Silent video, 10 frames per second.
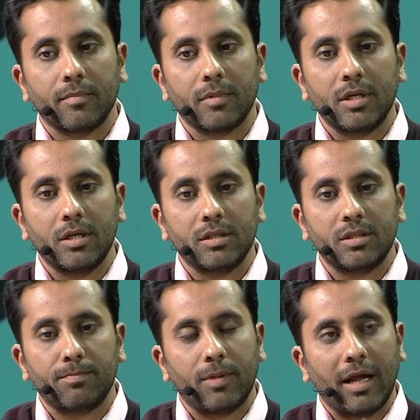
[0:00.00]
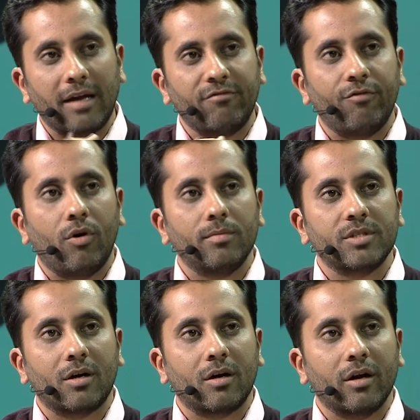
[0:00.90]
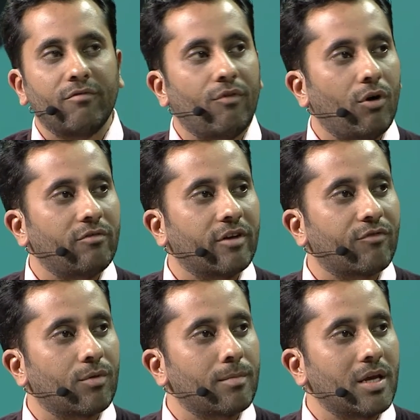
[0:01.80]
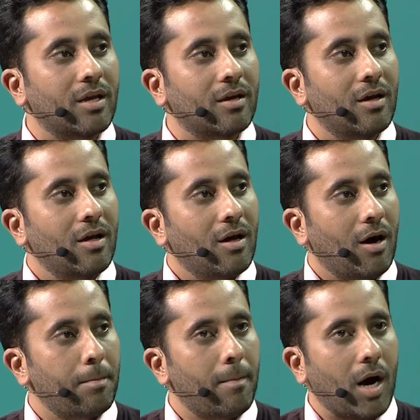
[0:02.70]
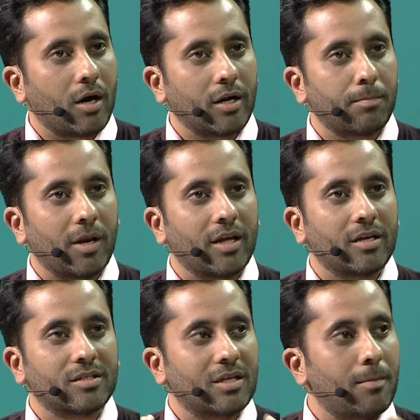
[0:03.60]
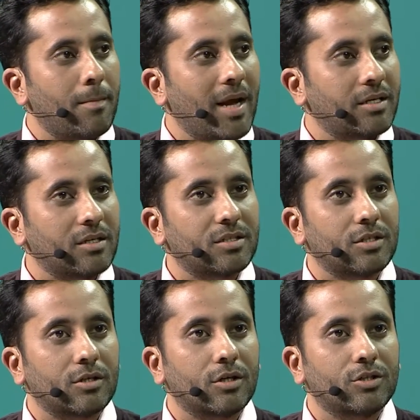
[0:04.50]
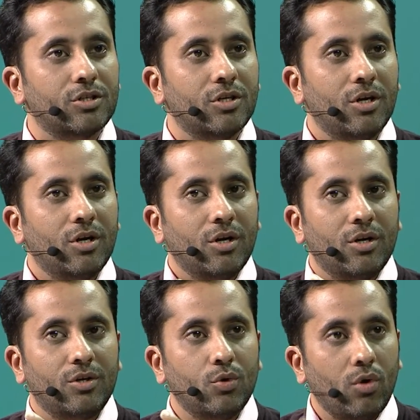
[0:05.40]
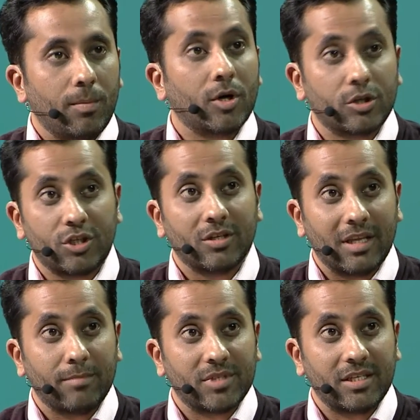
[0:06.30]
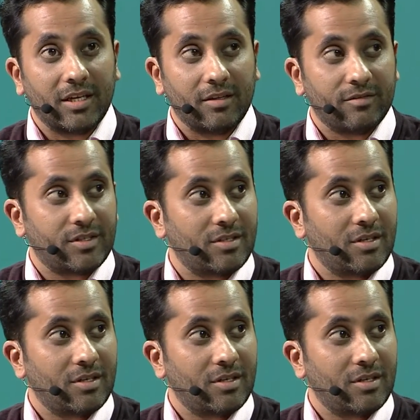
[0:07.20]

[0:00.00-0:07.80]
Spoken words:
these platforms are evolving from being a marketplace, a meta search, to a merchant themselves.